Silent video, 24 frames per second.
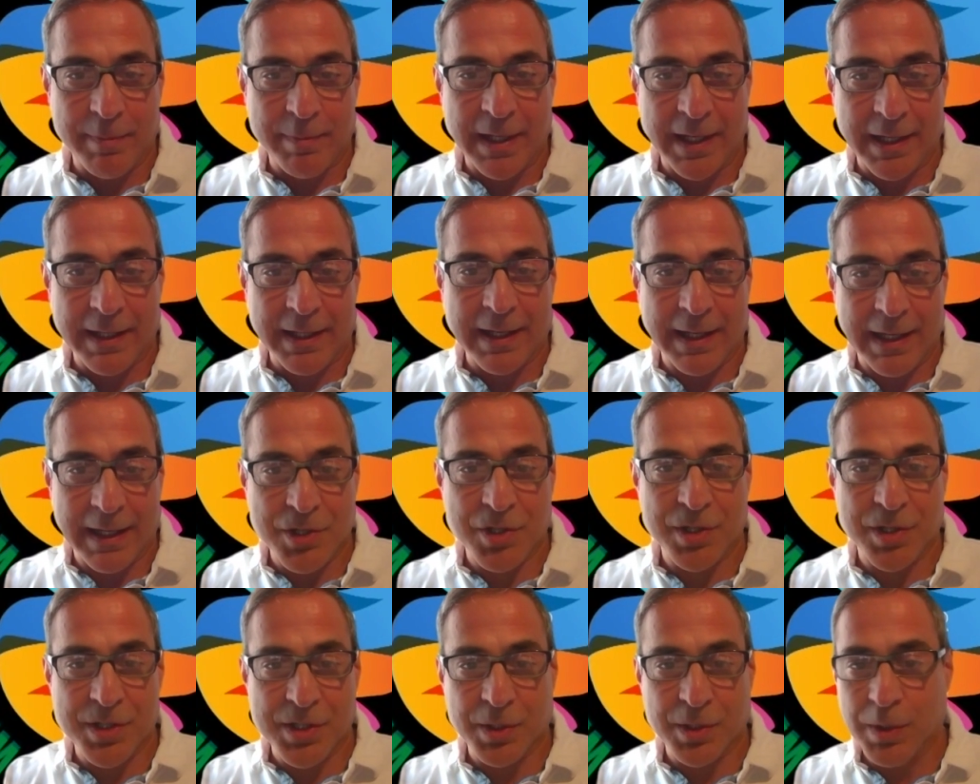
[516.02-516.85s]
on
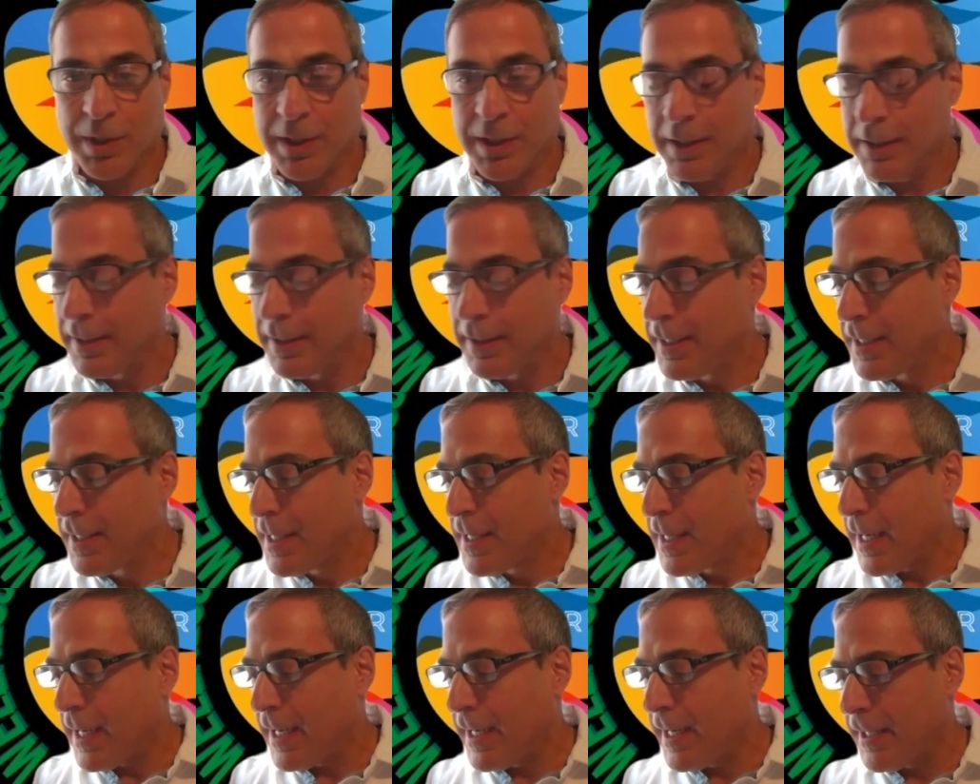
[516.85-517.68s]
medications at all.
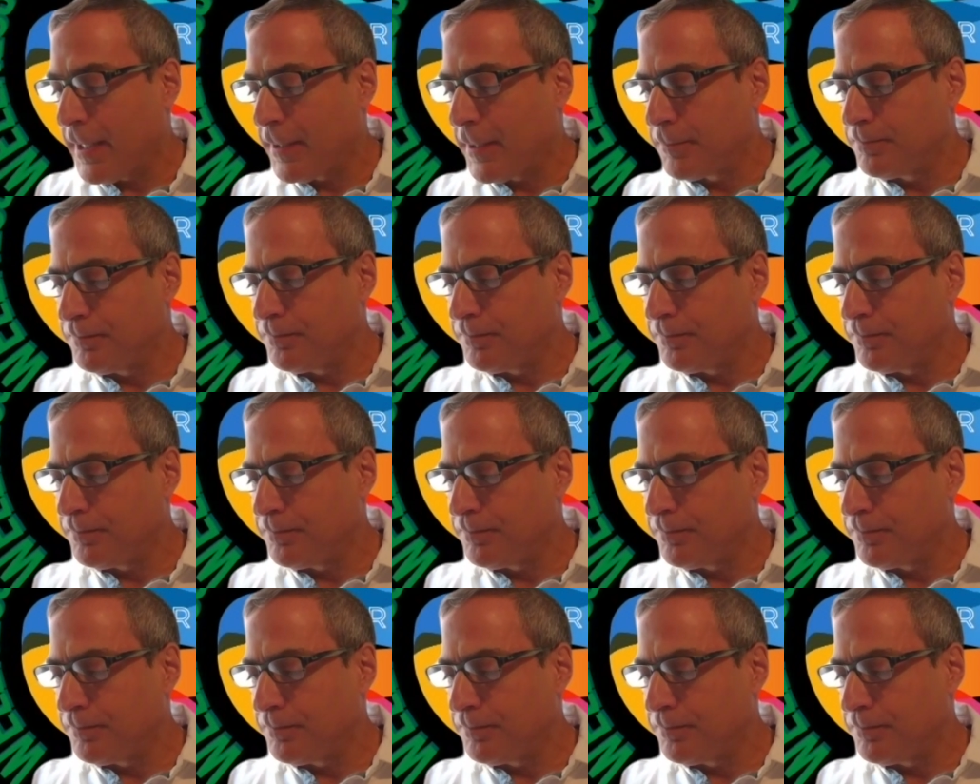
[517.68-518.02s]
Um,